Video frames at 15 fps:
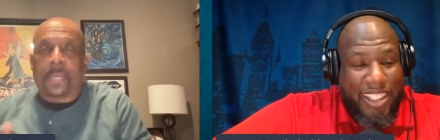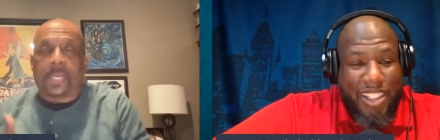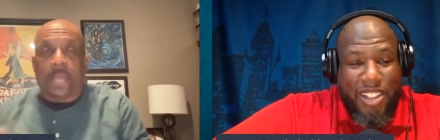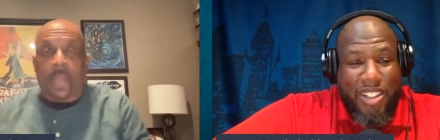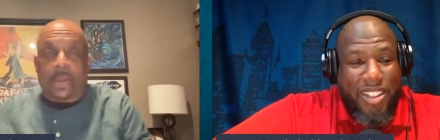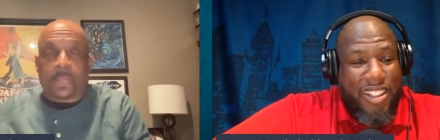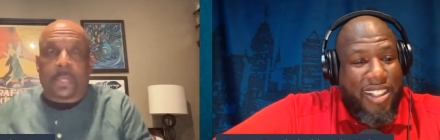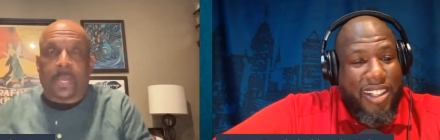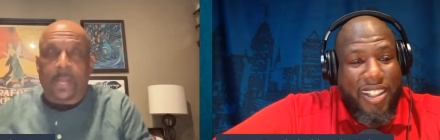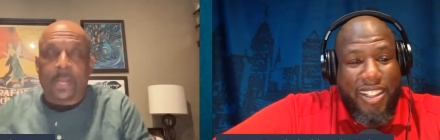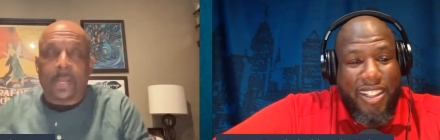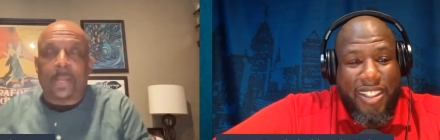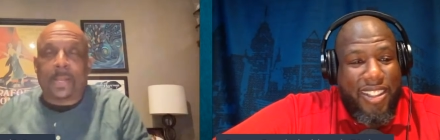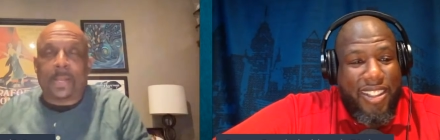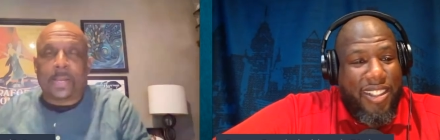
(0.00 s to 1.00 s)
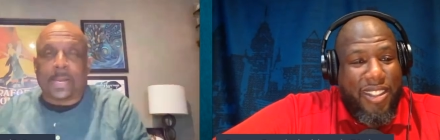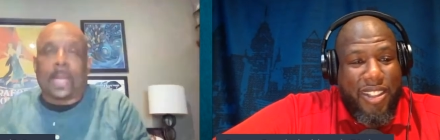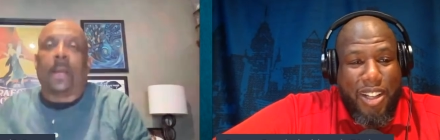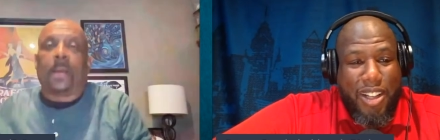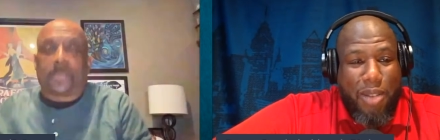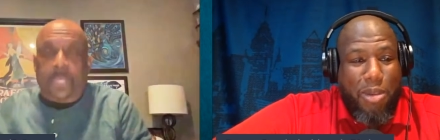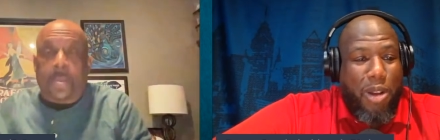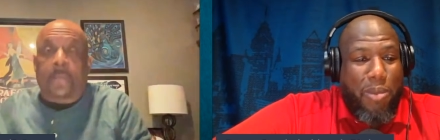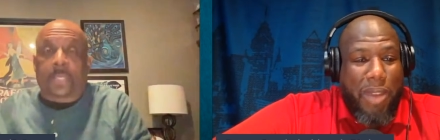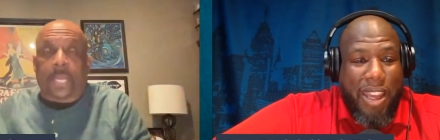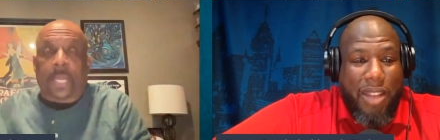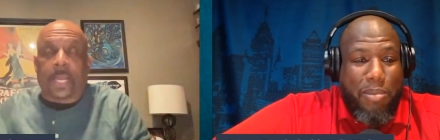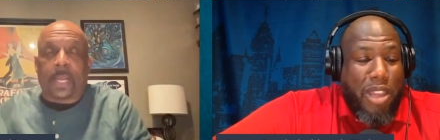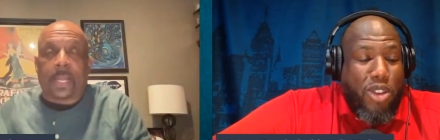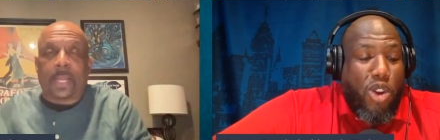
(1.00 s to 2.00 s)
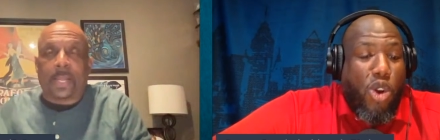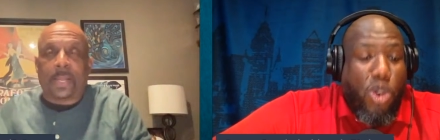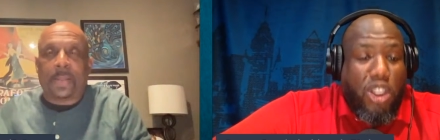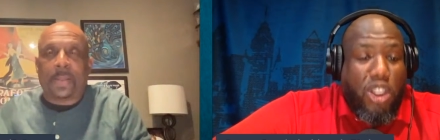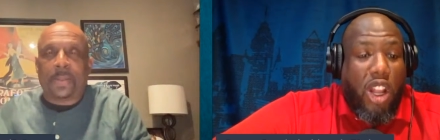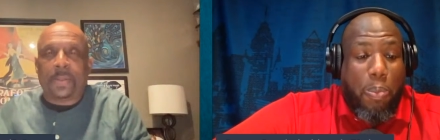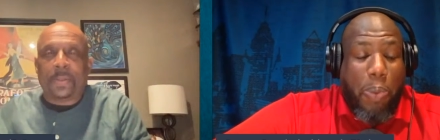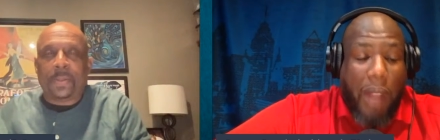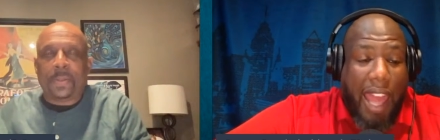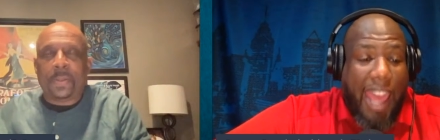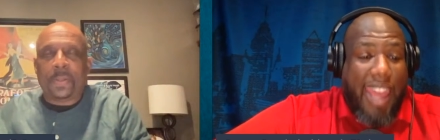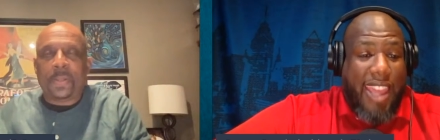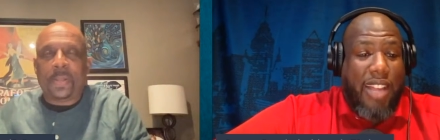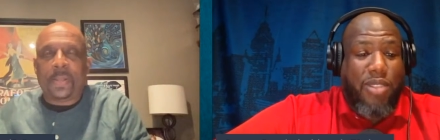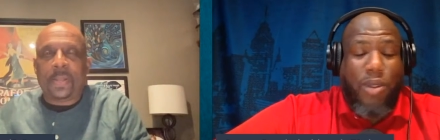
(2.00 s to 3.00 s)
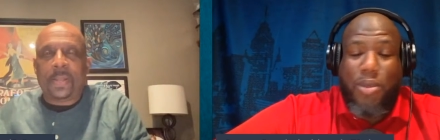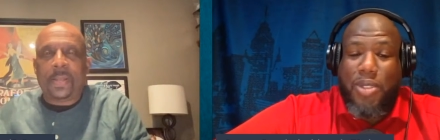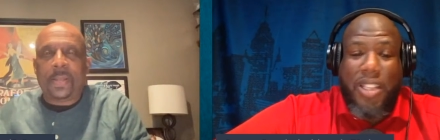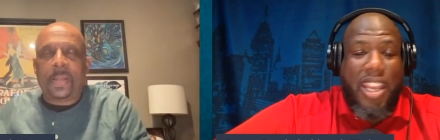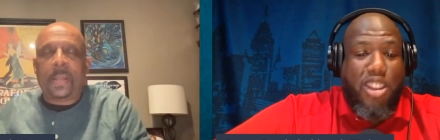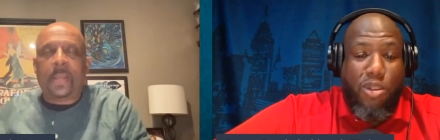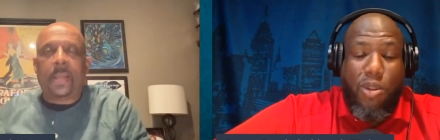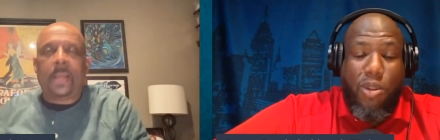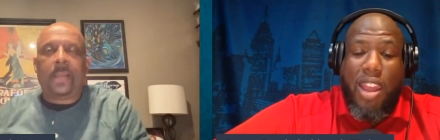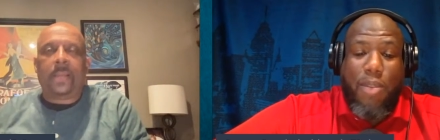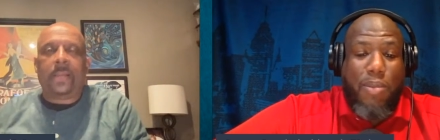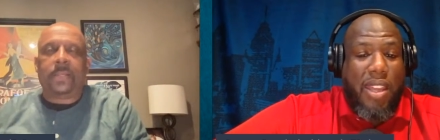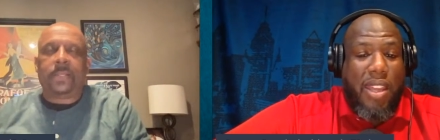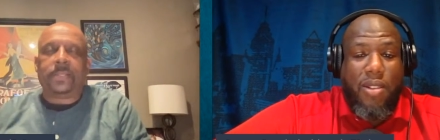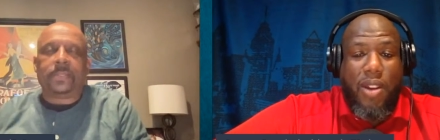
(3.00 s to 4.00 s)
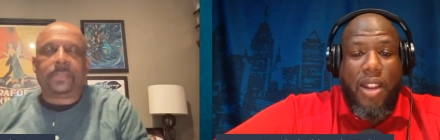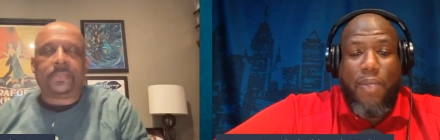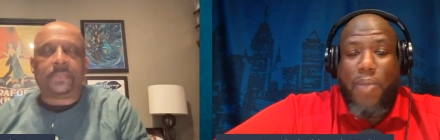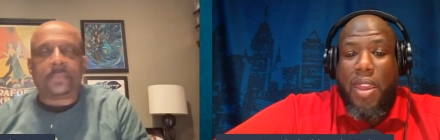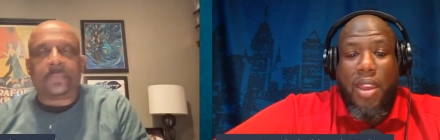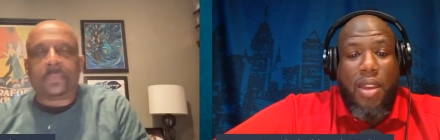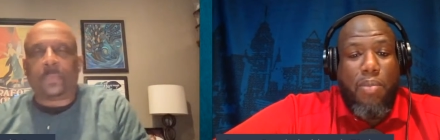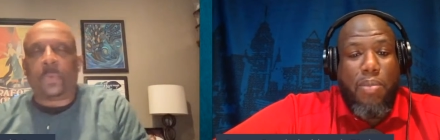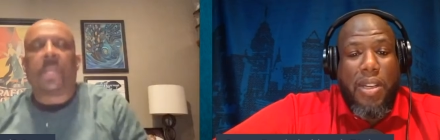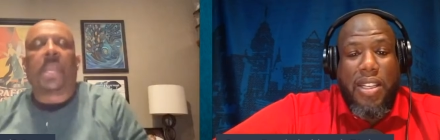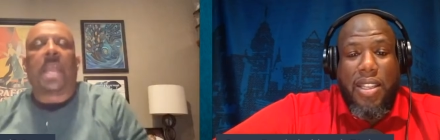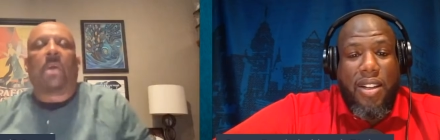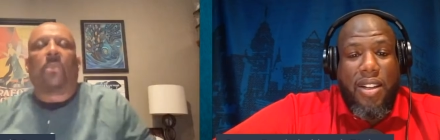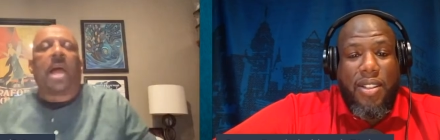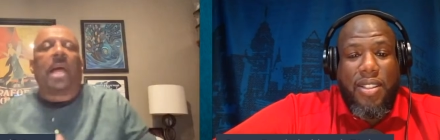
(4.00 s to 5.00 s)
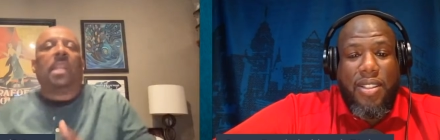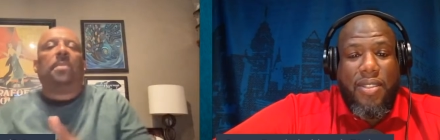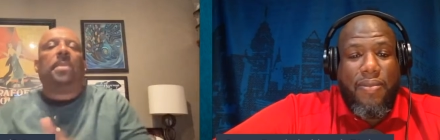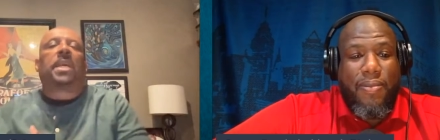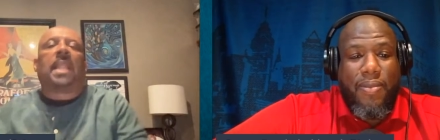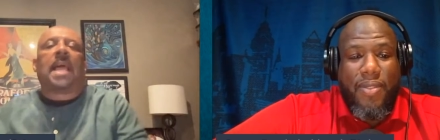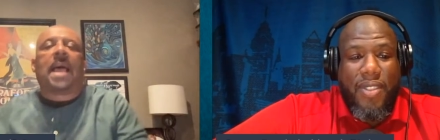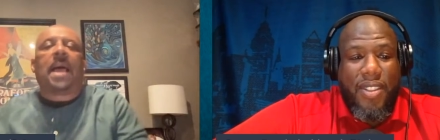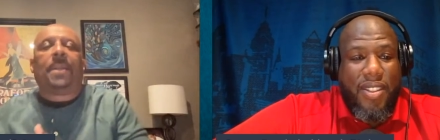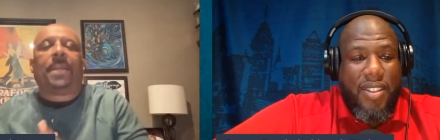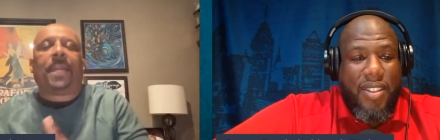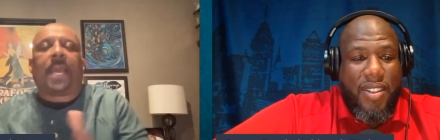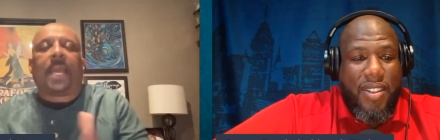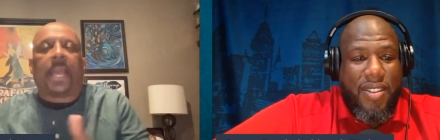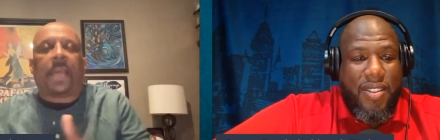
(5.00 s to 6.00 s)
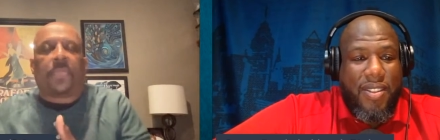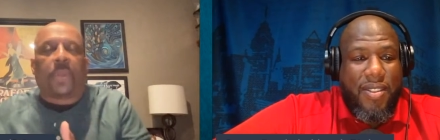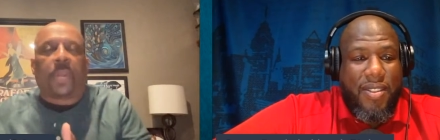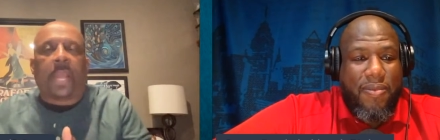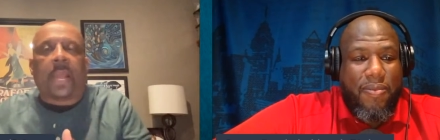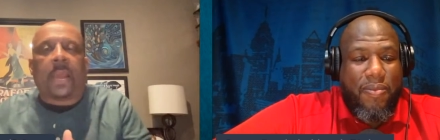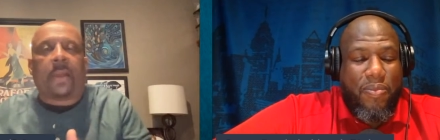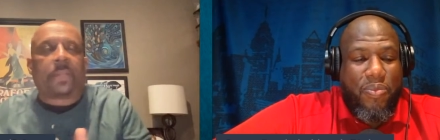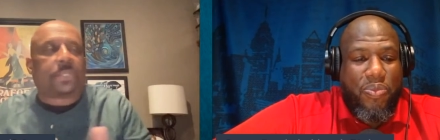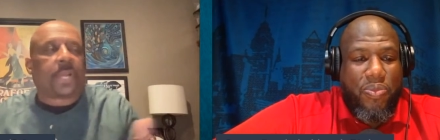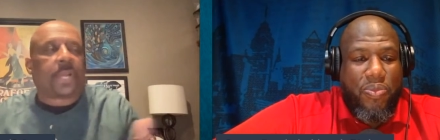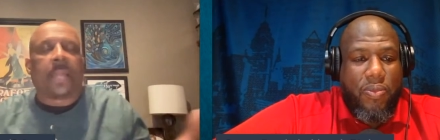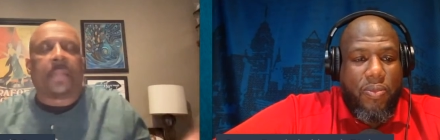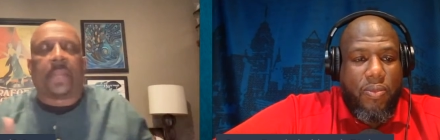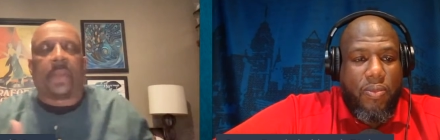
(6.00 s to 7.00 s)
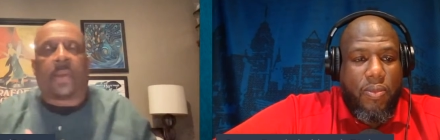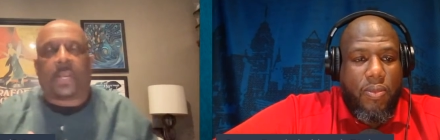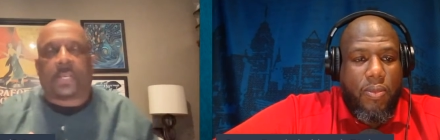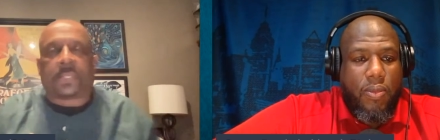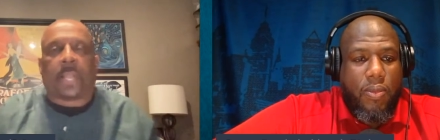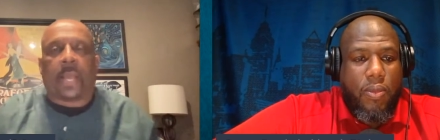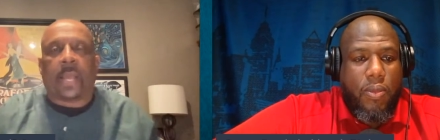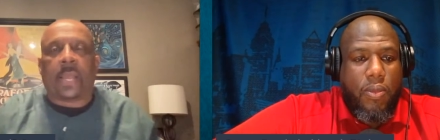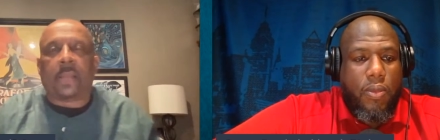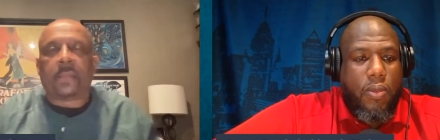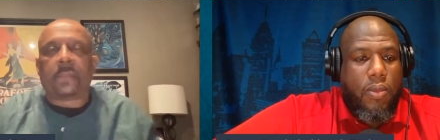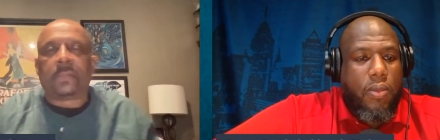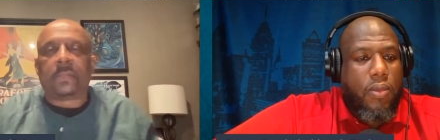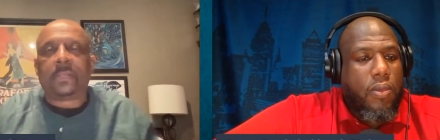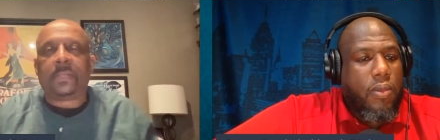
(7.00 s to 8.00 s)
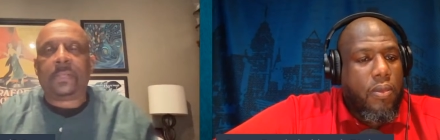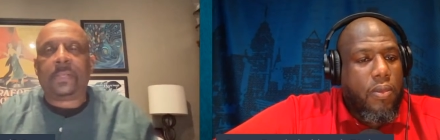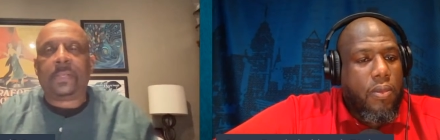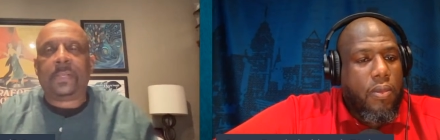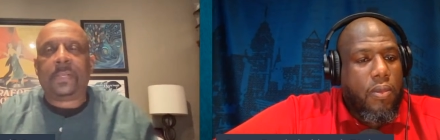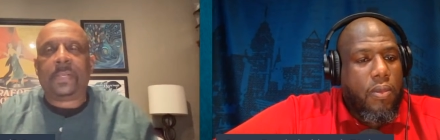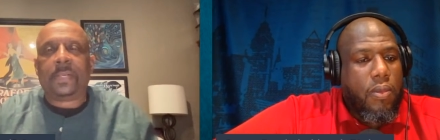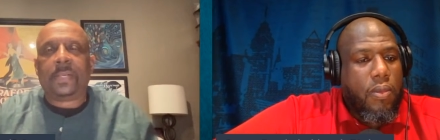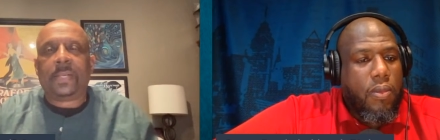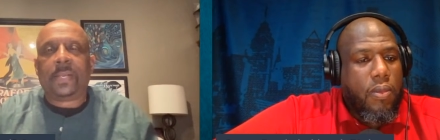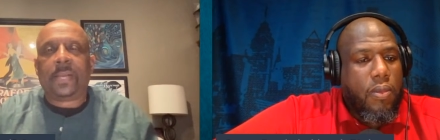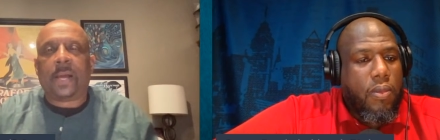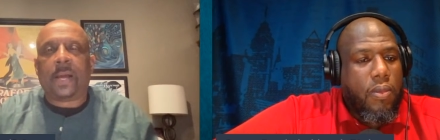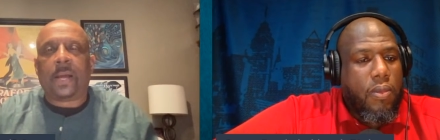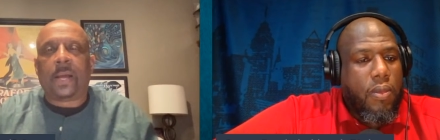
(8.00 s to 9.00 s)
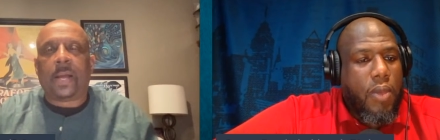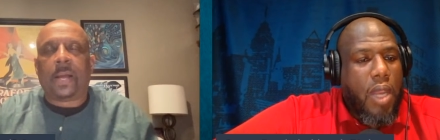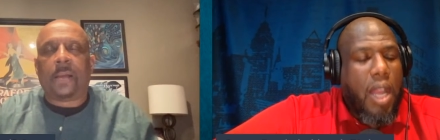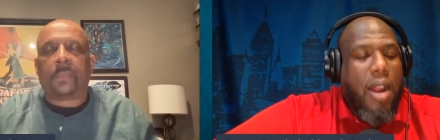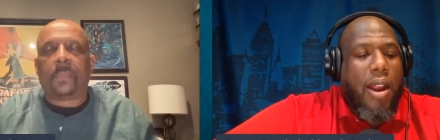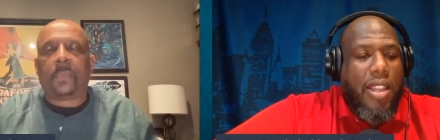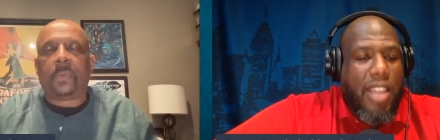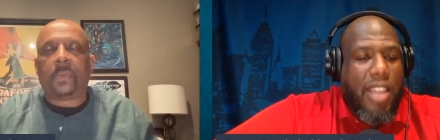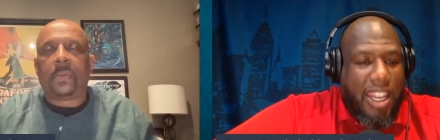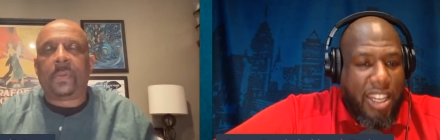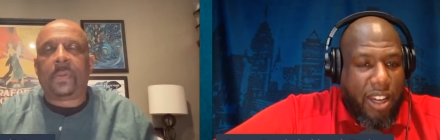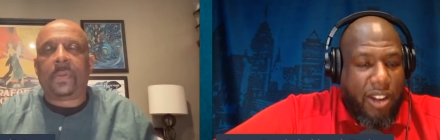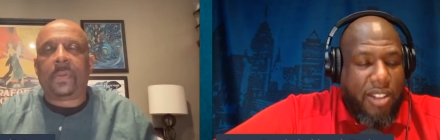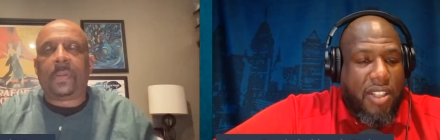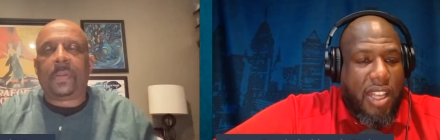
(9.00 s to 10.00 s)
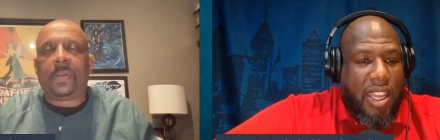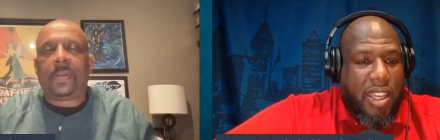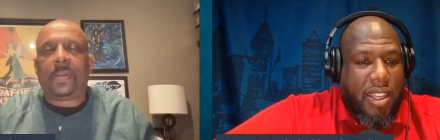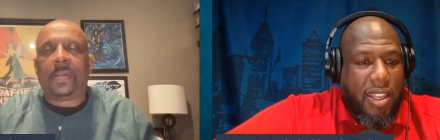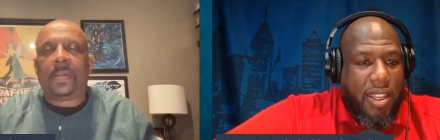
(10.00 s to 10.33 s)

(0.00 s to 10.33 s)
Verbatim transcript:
Speaker 1: Seriously. Come on, man. I mean, who's gonna play? That's what I'm saying. You're right, man. You're right. But well, you, you
Speaker 2: know, Rodney McLeod, you got Anthony Harris, you got Darius Slay.
Speaker 1: Huh, uh, All right, you got Darius Slay.